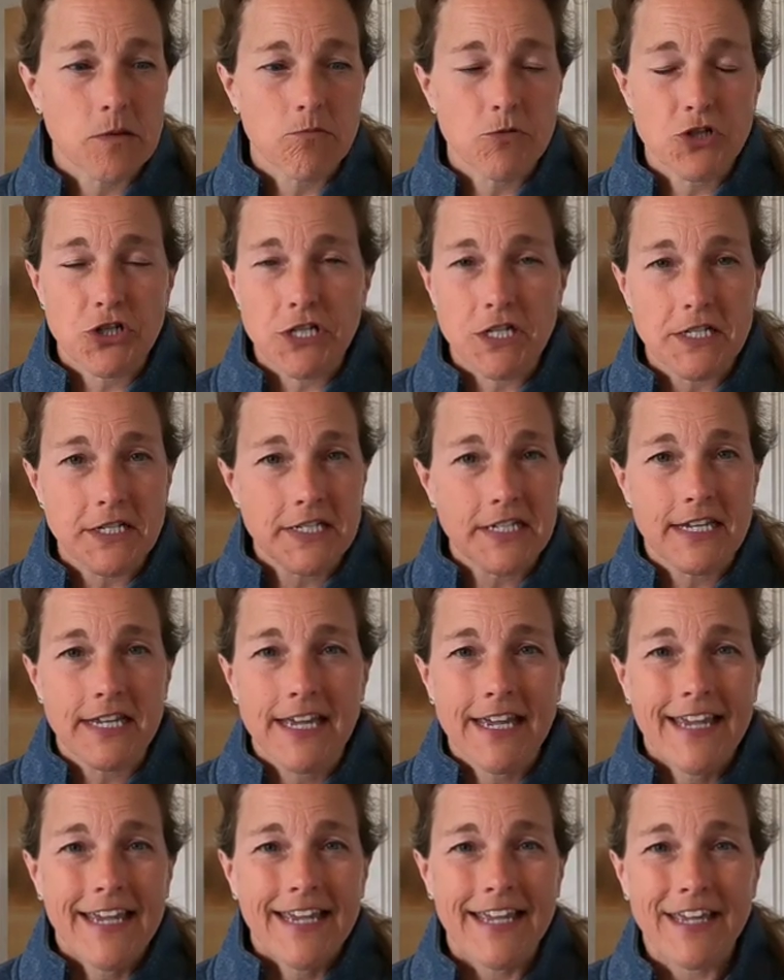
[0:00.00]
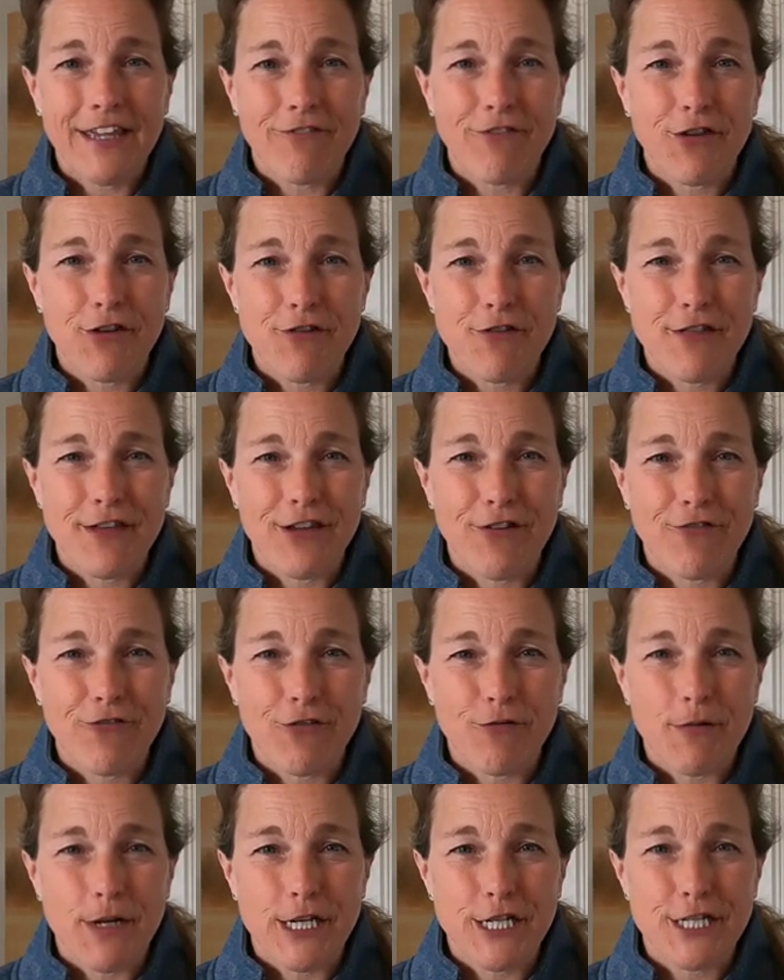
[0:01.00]
I'm just giving you the
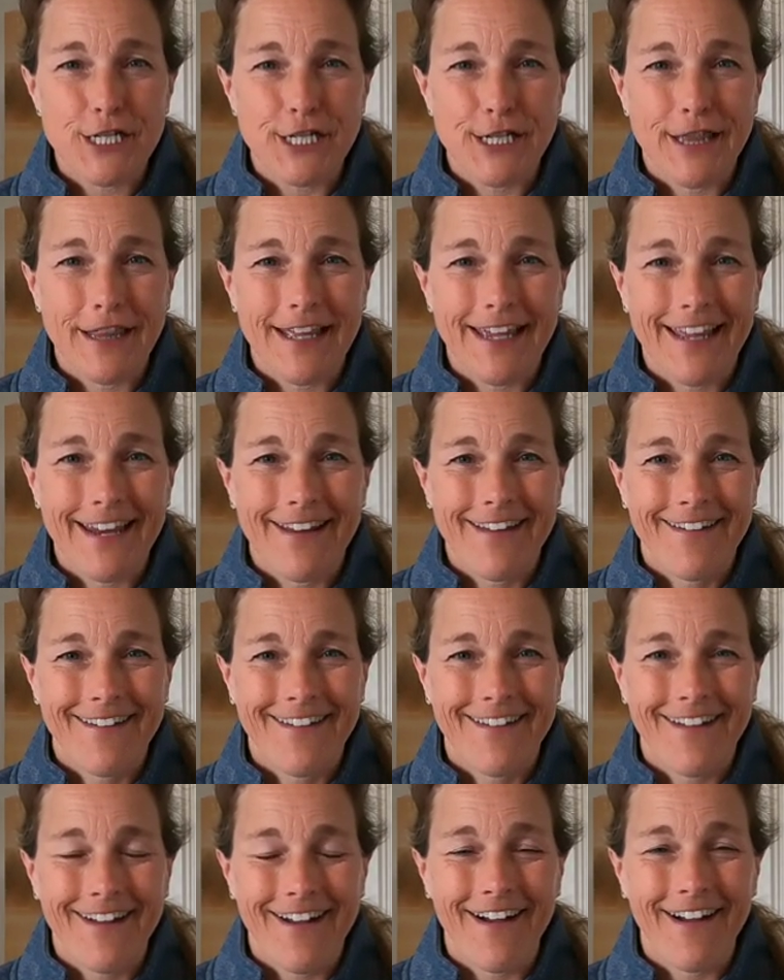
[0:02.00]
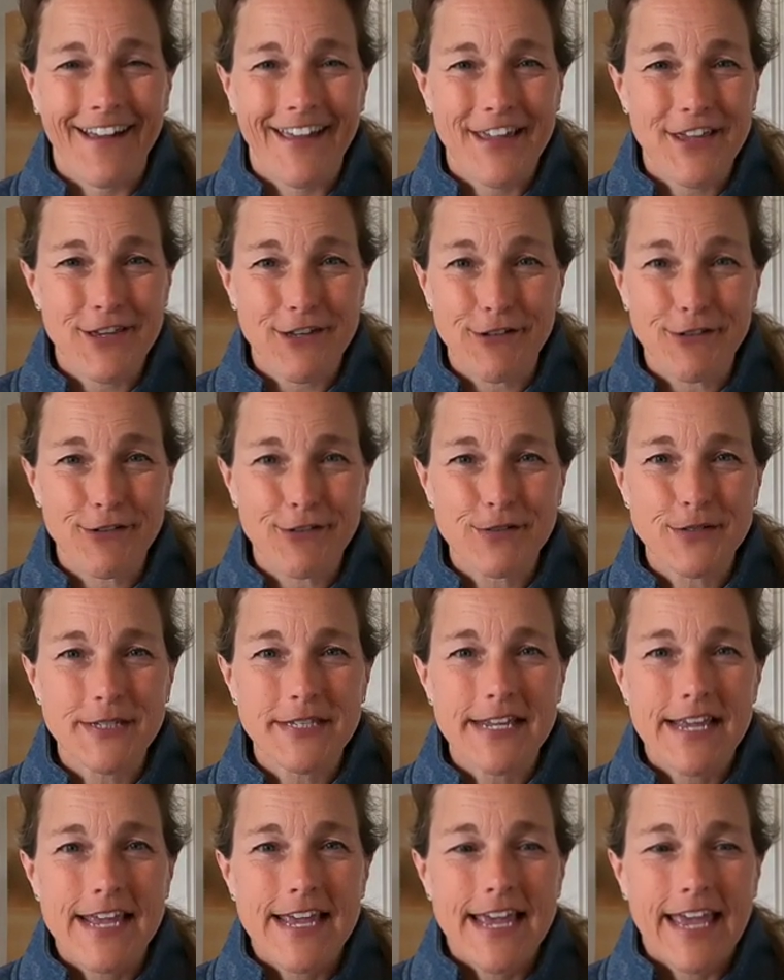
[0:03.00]
information that I use.